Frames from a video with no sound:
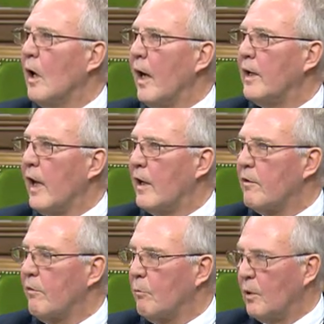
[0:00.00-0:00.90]

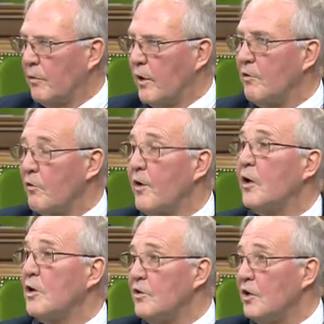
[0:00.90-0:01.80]
And their
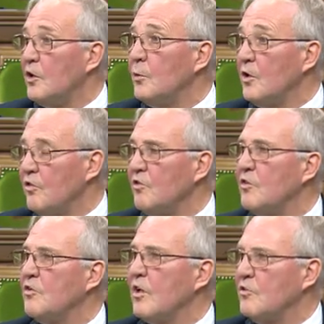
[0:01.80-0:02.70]
continued
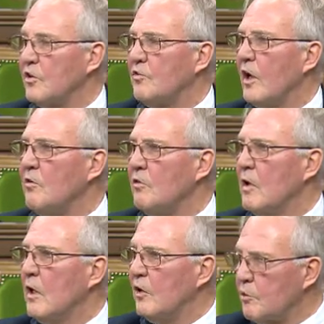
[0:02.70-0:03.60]
existence and success
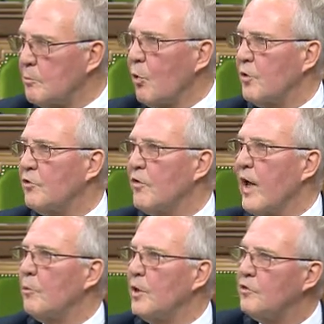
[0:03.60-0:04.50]
is important to
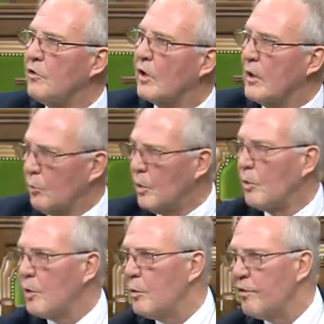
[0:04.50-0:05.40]
that restart, and we'll
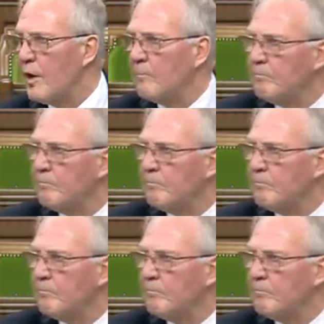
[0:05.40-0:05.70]
work with them.